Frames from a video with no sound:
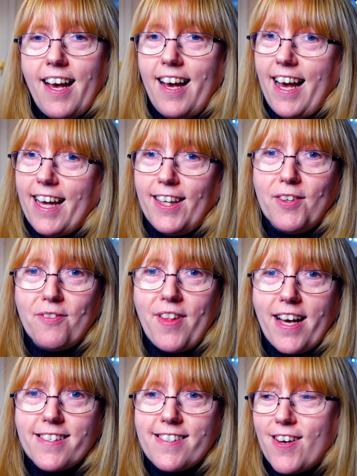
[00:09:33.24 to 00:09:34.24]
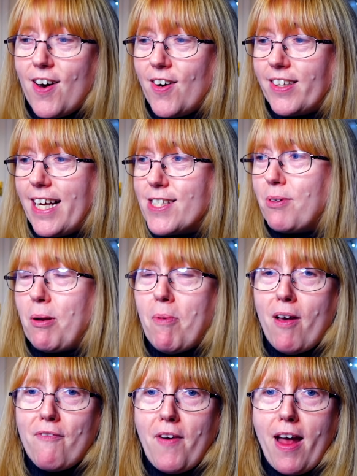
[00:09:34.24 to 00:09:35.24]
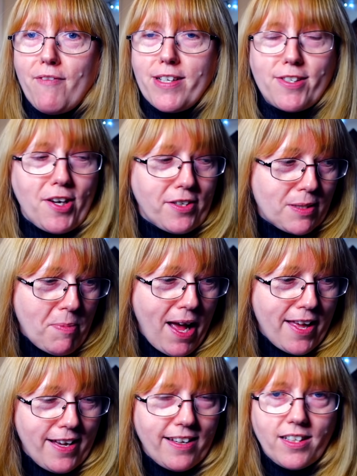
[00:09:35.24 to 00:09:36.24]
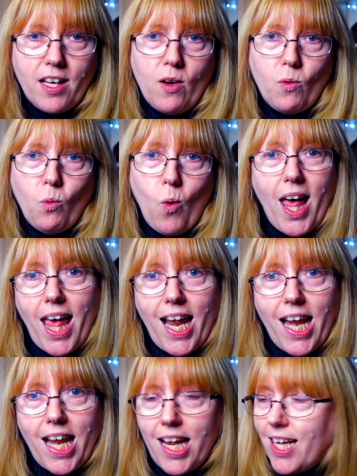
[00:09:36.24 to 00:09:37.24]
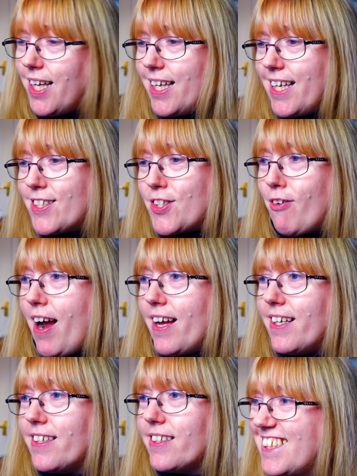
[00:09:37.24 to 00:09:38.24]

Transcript: I love that song. That's one of my favourite songs by her. What? It's great.